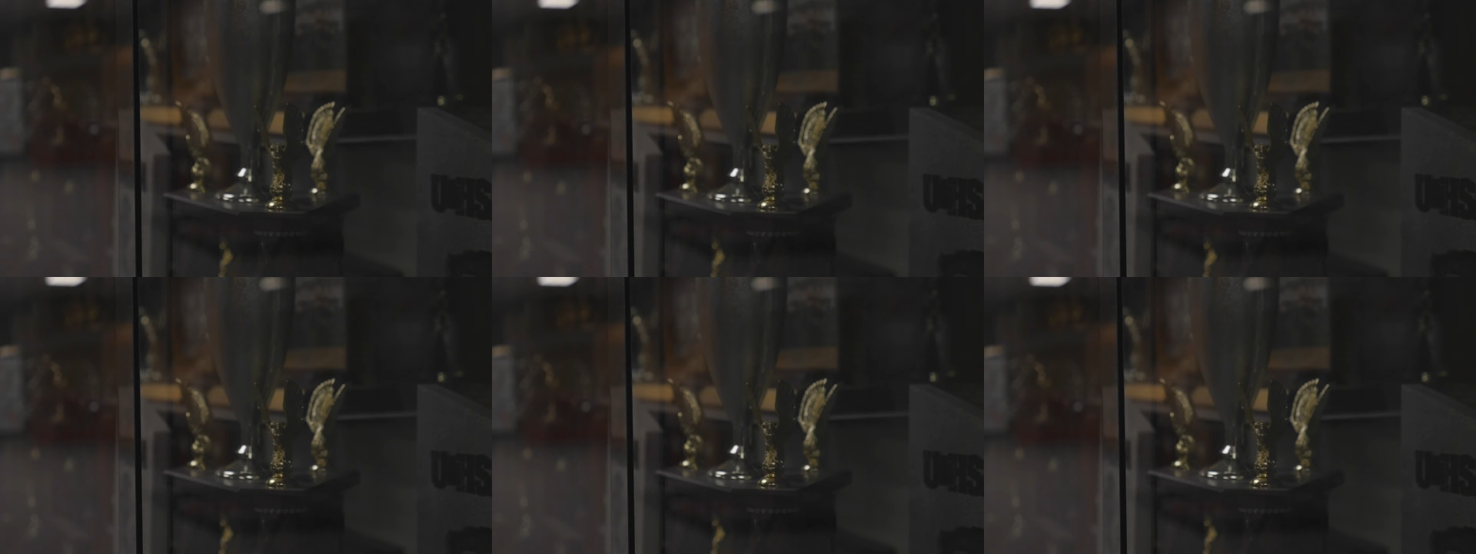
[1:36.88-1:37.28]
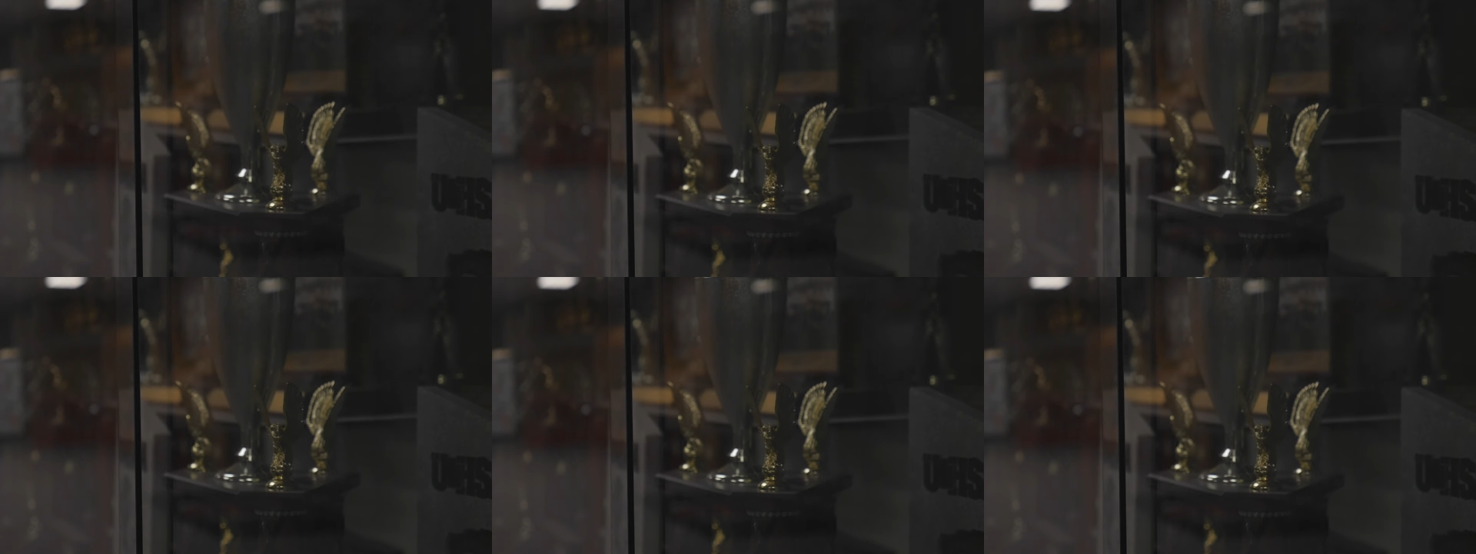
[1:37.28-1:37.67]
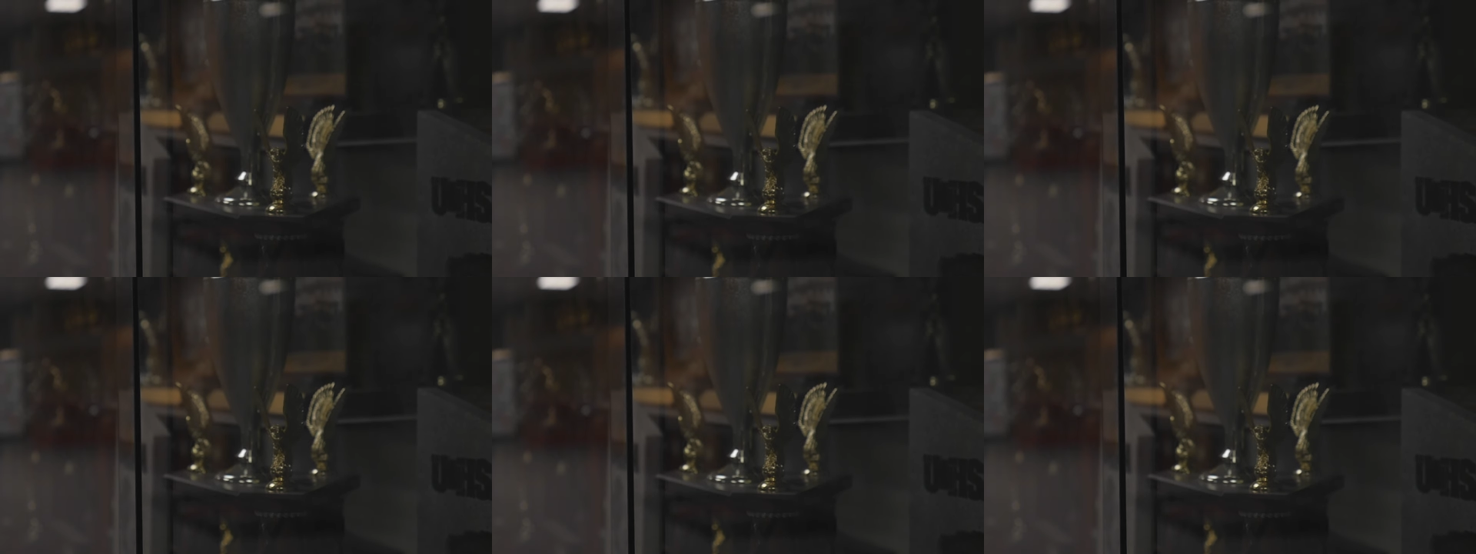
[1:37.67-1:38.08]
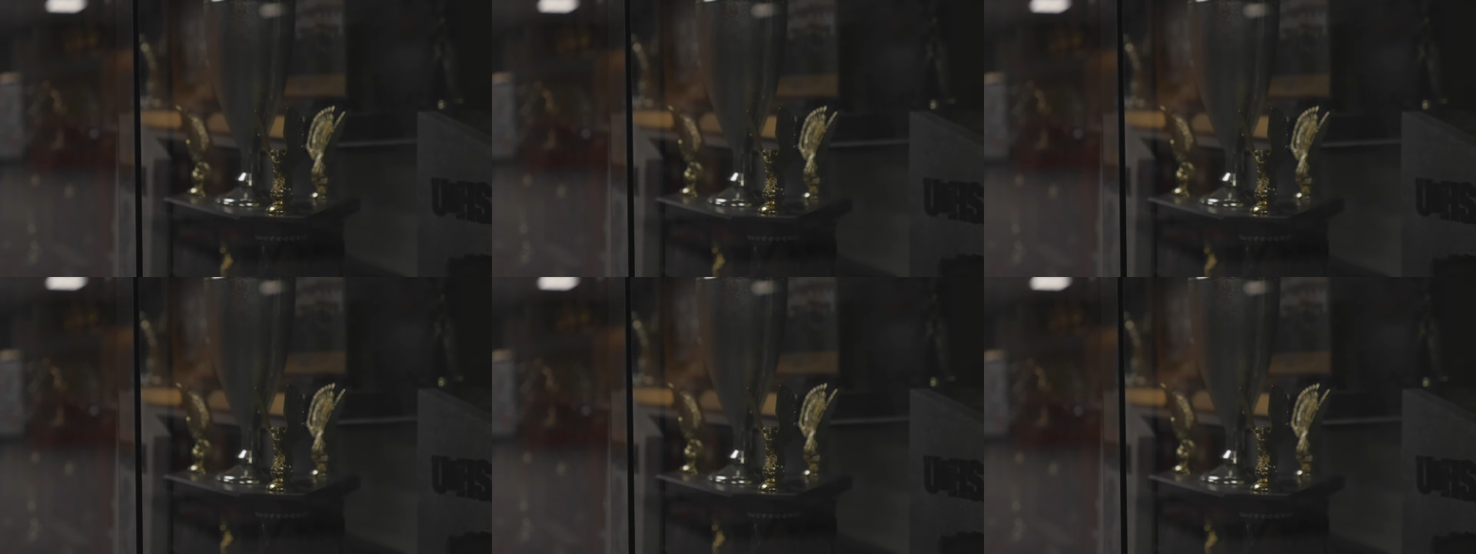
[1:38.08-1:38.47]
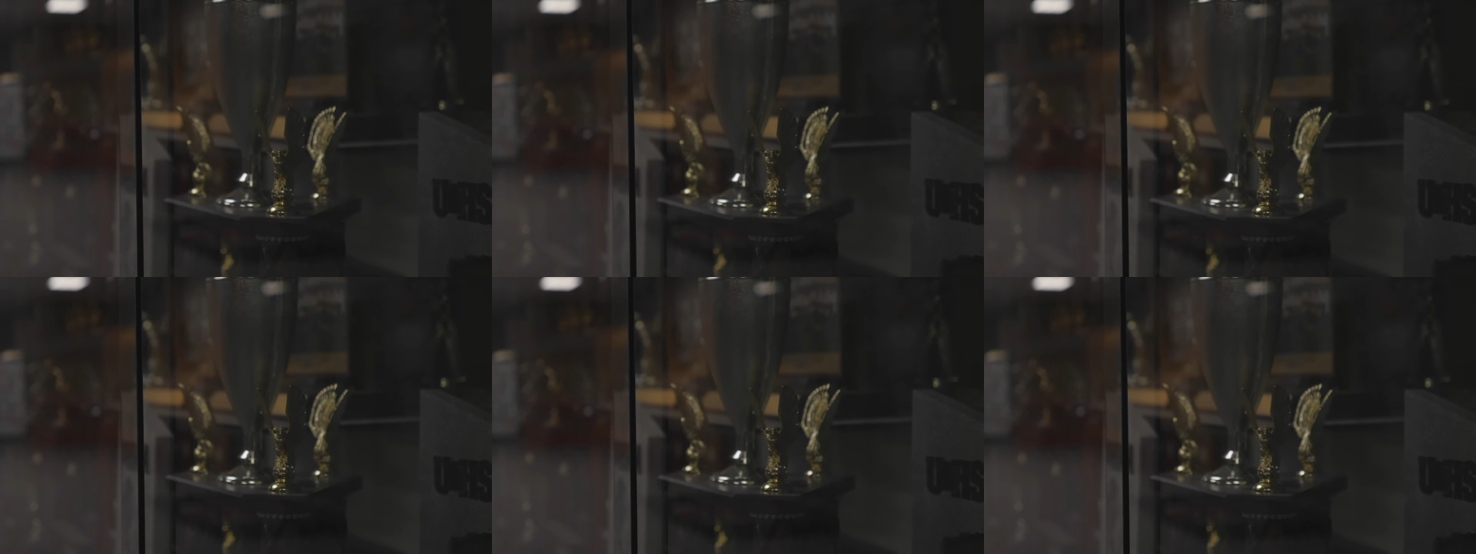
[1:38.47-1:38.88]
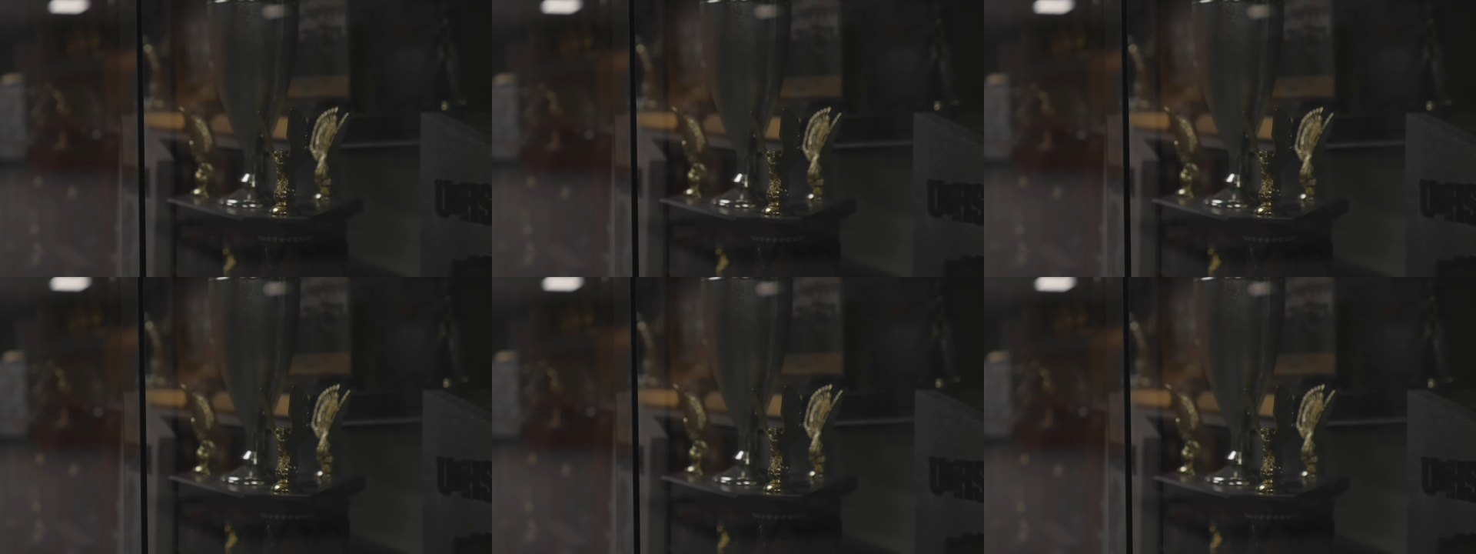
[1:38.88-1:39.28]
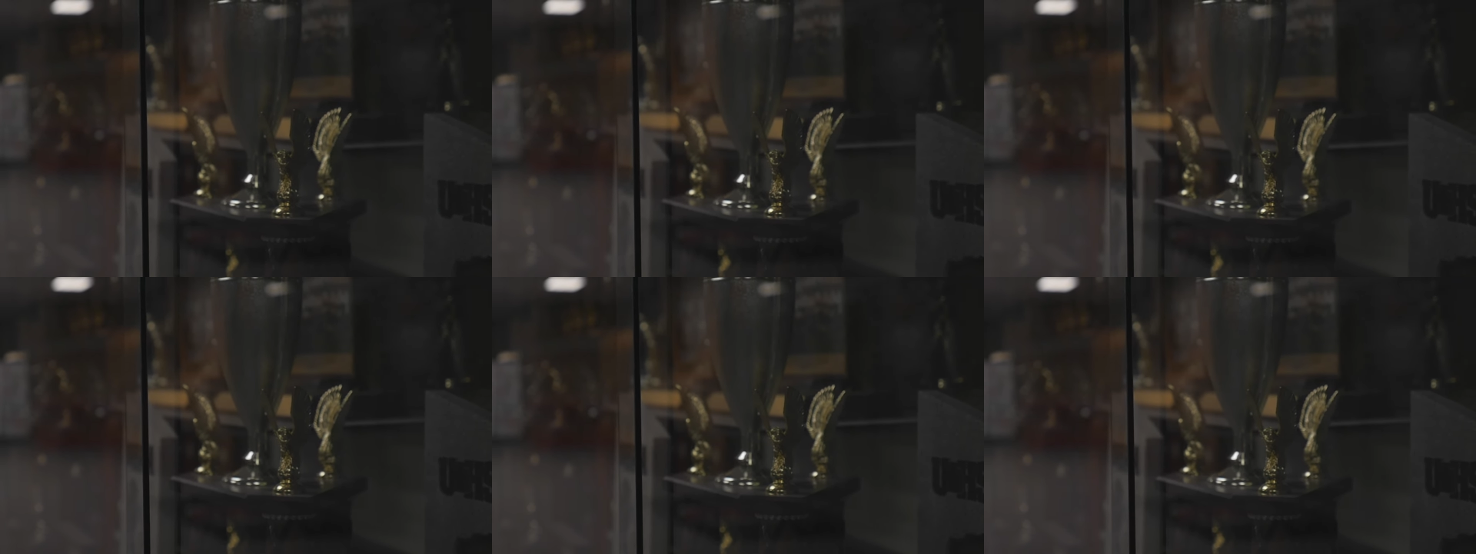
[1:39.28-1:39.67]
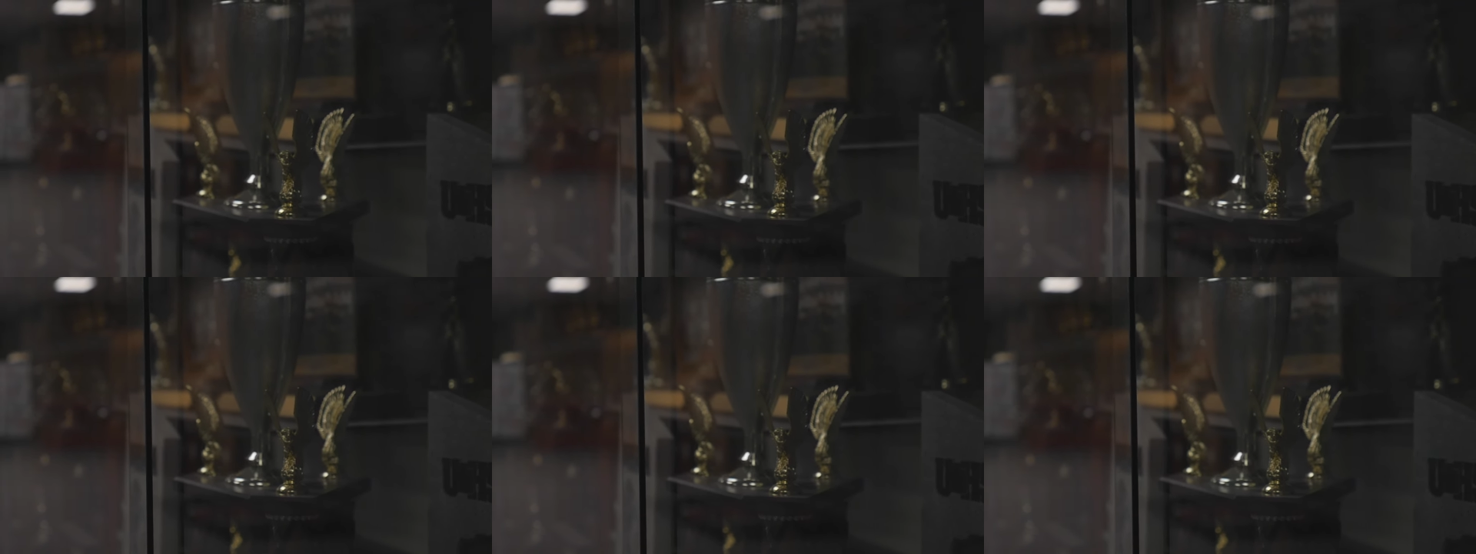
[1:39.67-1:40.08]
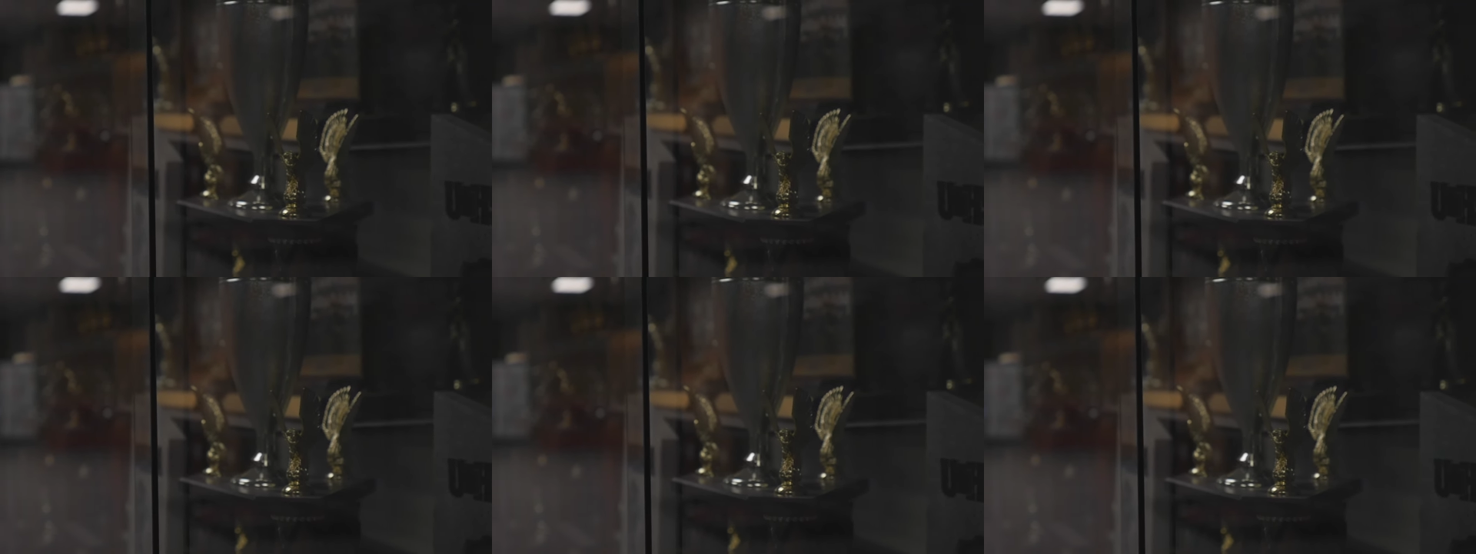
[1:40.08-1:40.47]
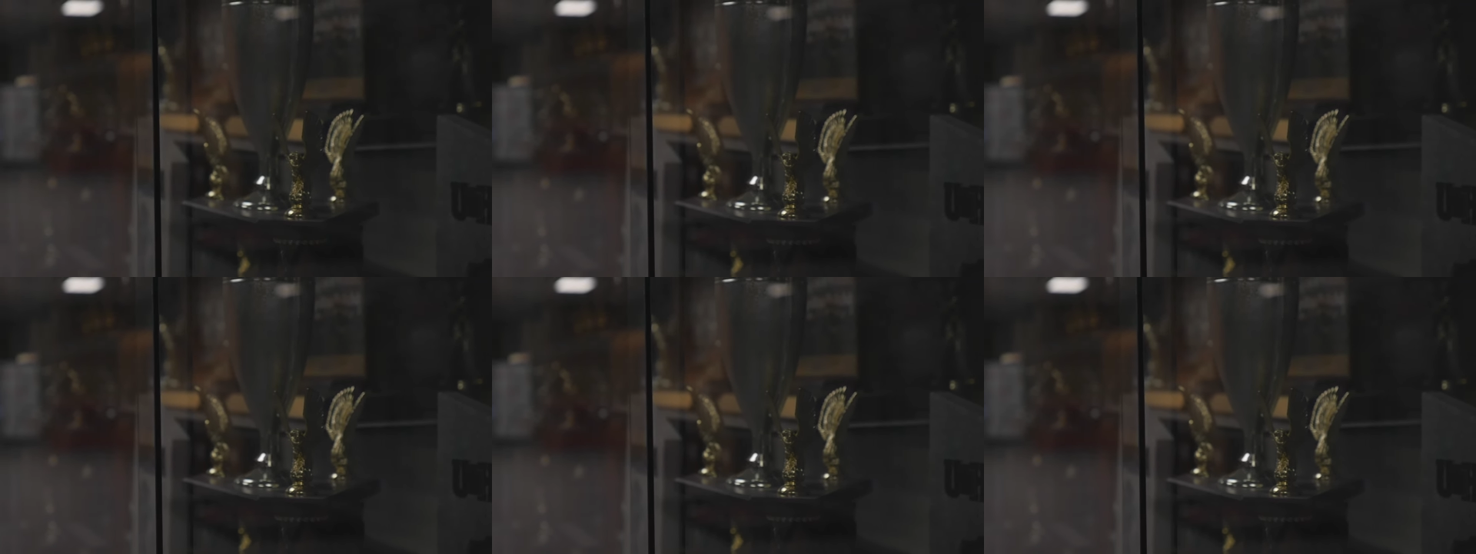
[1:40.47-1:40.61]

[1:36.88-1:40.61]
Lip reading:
(no speaker visible)